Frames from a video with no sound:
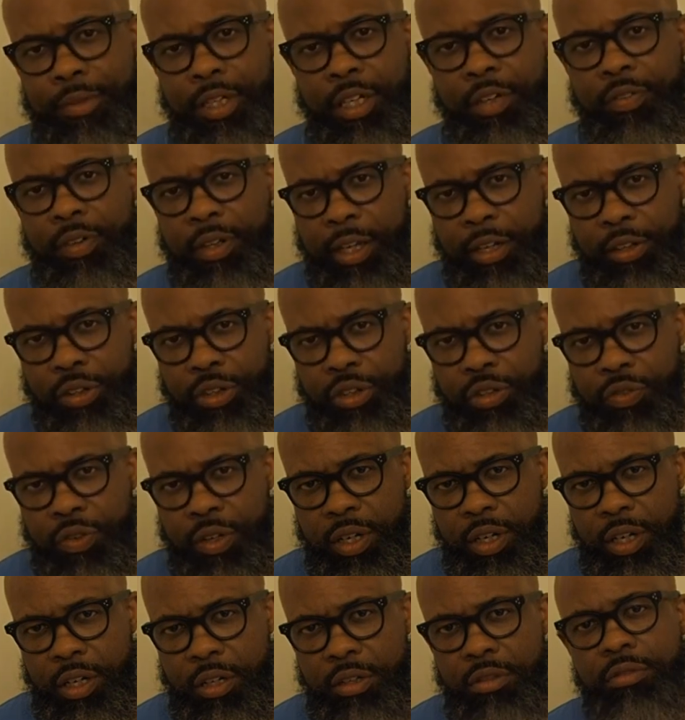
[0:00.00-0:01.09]
If you like this
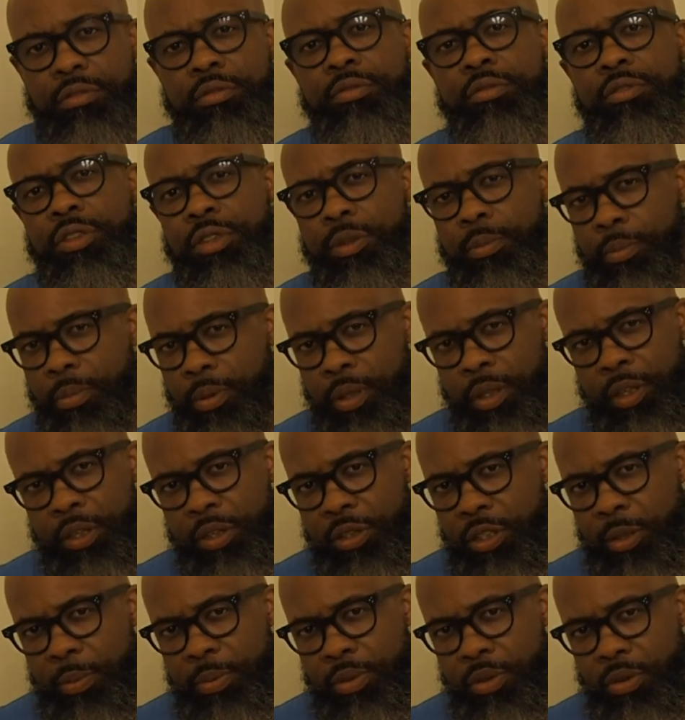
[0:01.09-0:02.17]
video, please
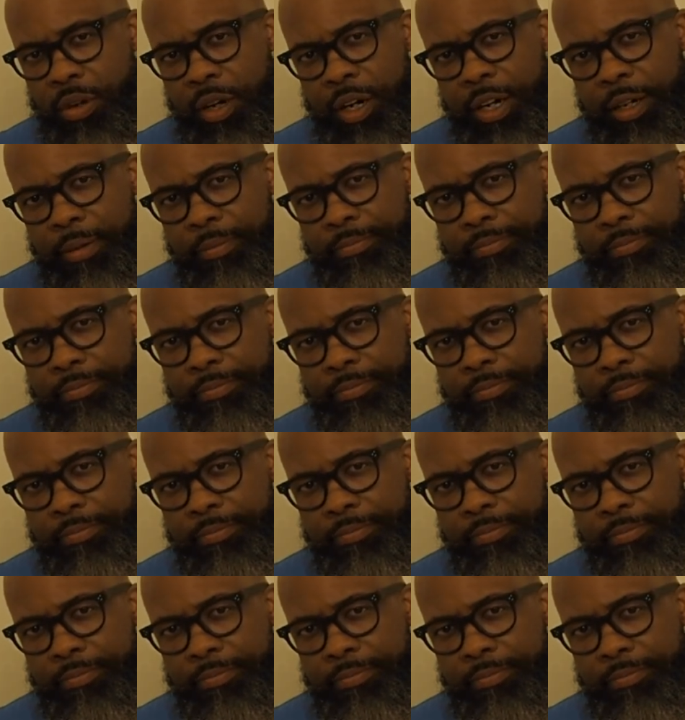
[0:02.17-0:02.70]
subscribe.